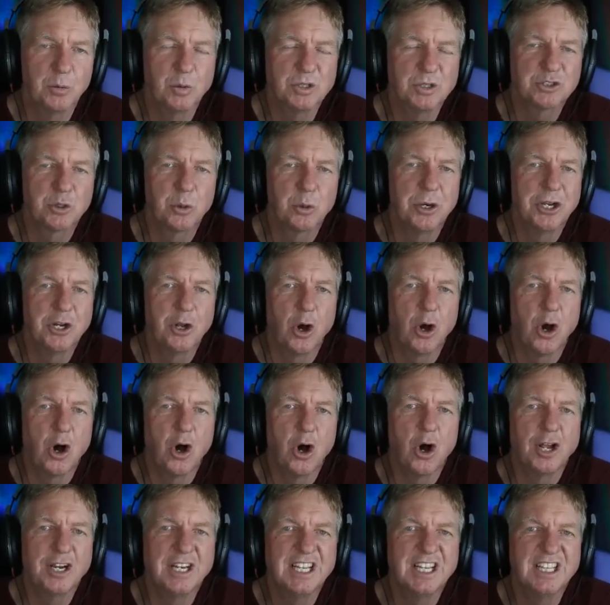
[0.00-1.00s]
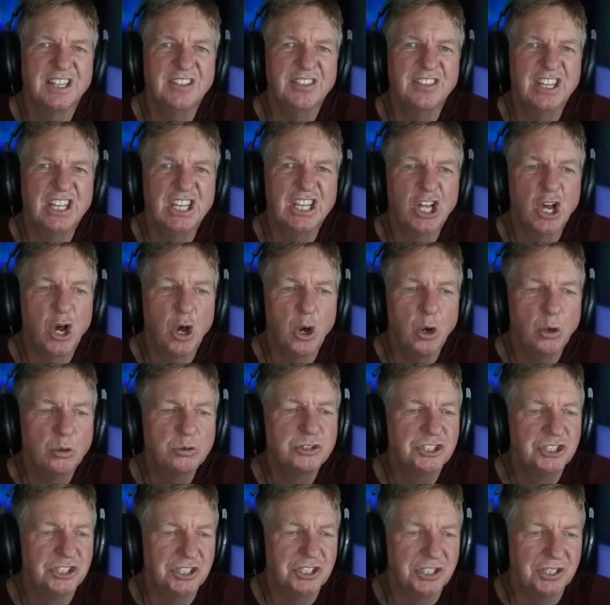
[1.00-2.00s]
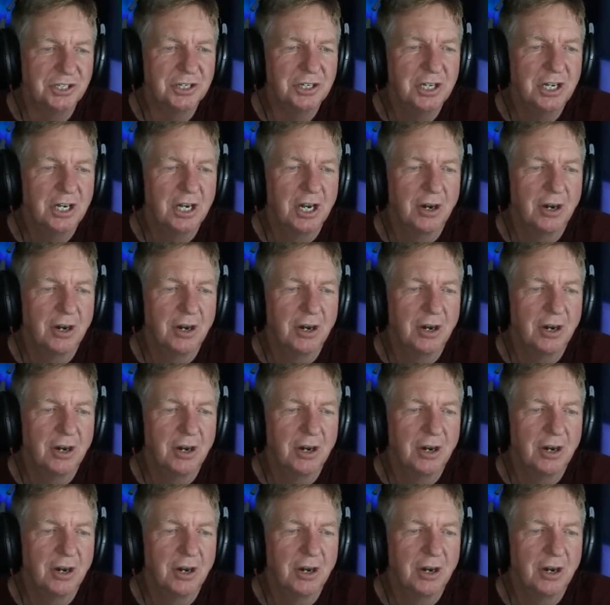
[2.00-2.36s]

What's going on in the ocean?